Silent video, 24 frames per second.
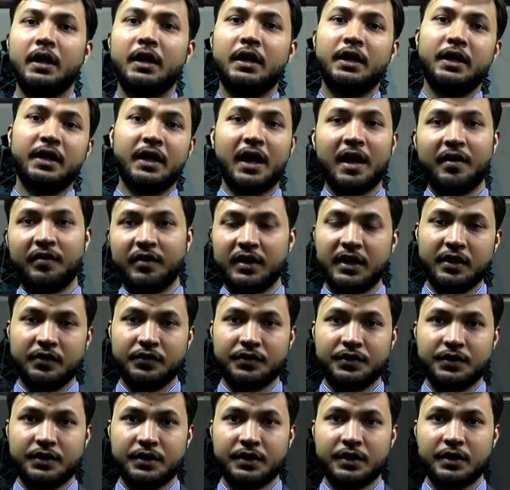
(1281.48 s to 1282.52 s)

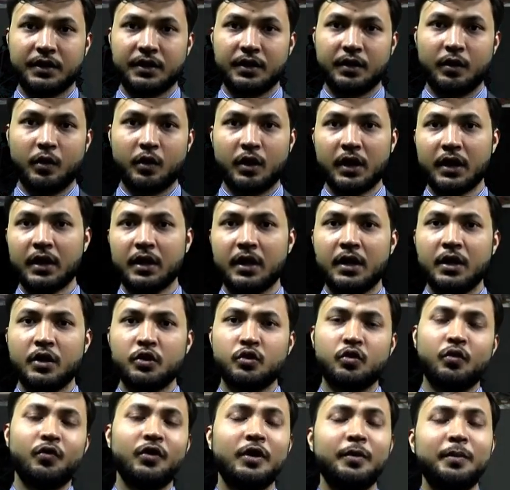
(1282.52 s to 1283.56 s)
derivatives. Okay,
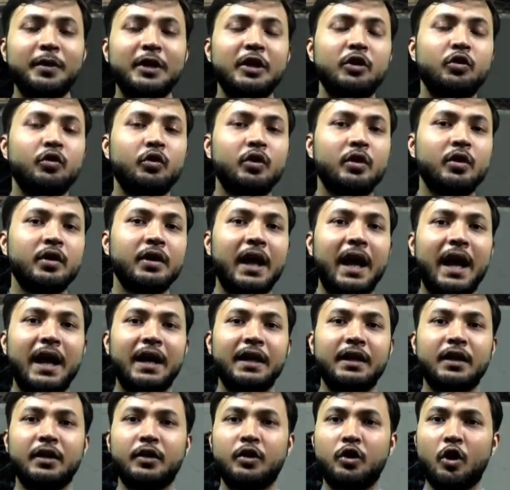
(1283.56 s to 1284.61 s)
so we'll be looking
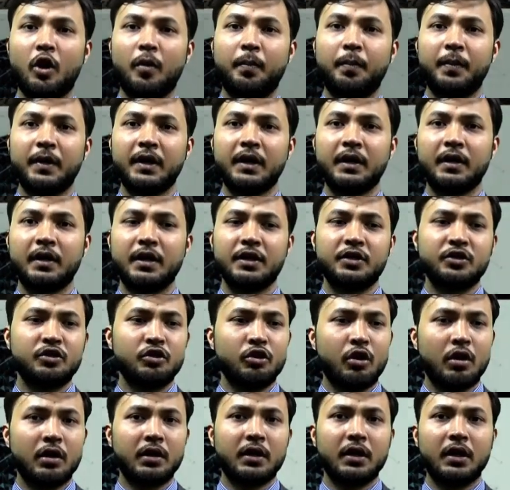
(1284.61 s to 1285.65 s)
at a topic. It's
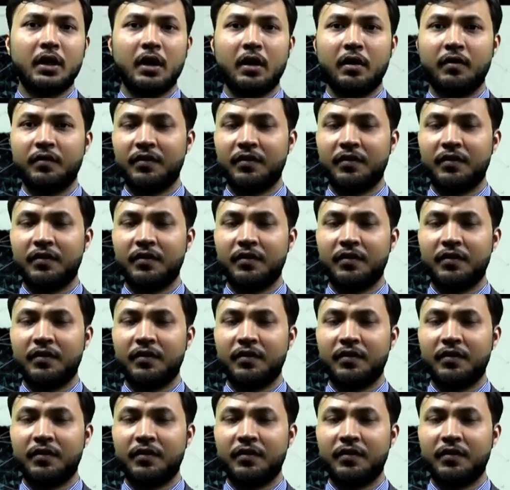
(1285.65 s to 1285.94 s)
not a